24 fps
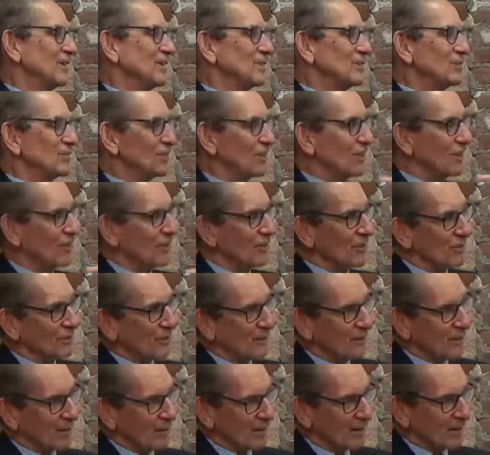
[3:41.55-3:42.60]

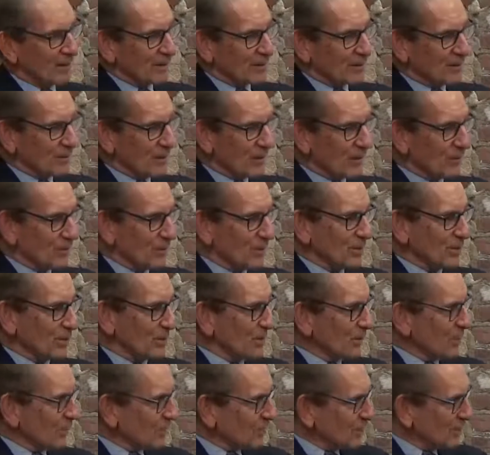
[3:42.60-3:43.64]
So I stayed with
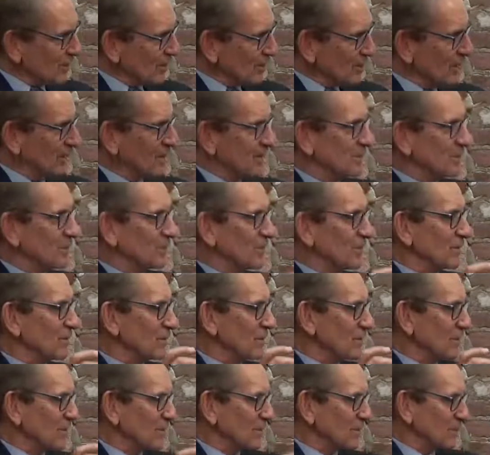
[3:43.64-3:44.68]
him. I treated him
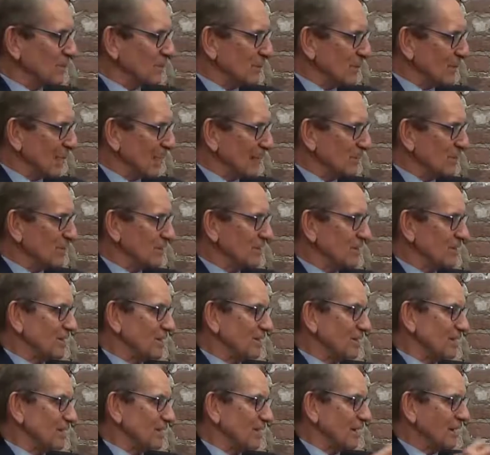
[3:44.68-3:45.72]
with medicine at
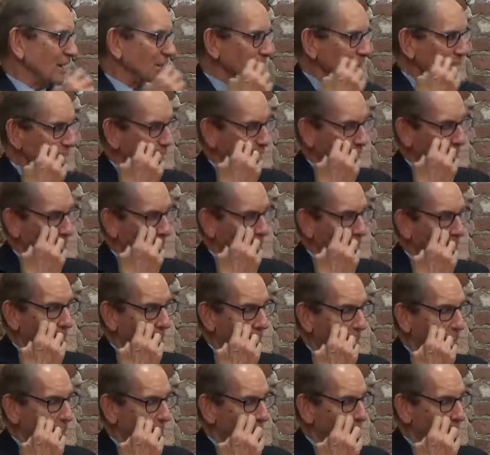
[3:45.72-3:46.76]
the time,
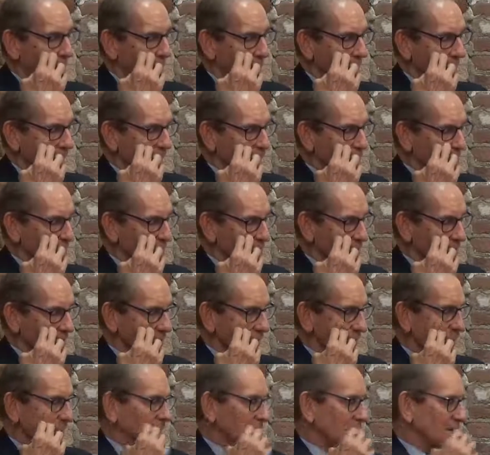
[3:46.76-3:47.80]
and eventually